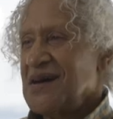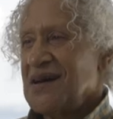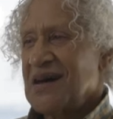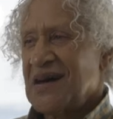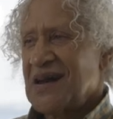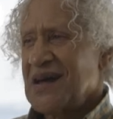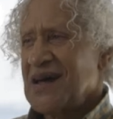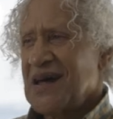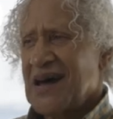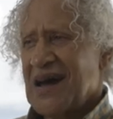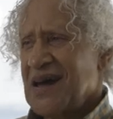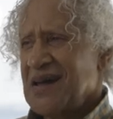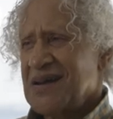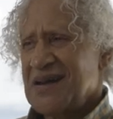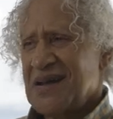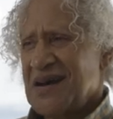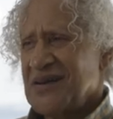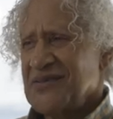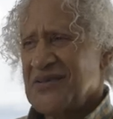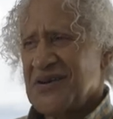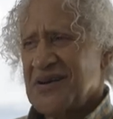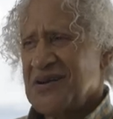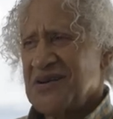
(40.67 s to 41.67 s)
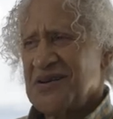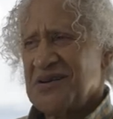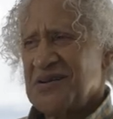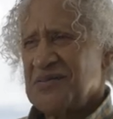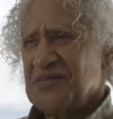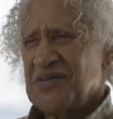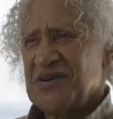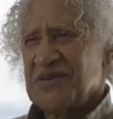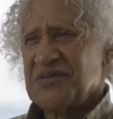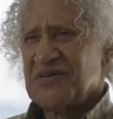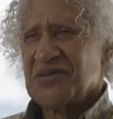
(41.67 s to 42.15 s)
and I had never
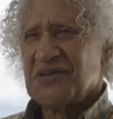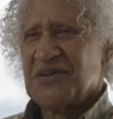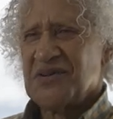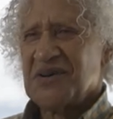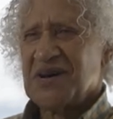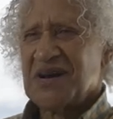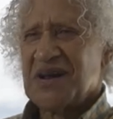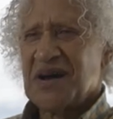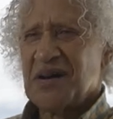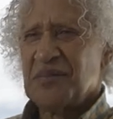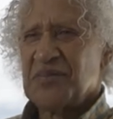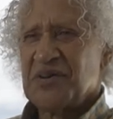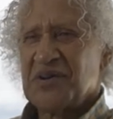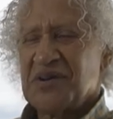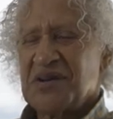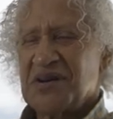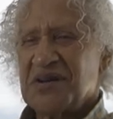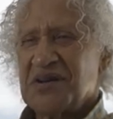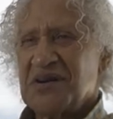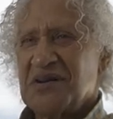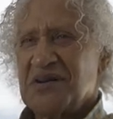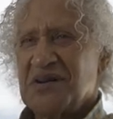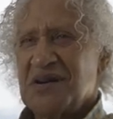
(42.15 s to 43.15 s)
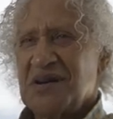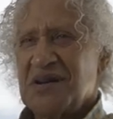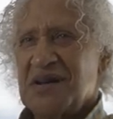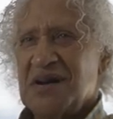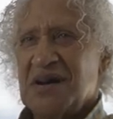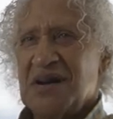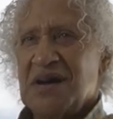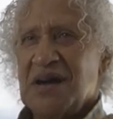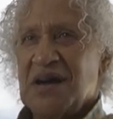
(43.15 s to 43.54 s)
heard before, and I put it on,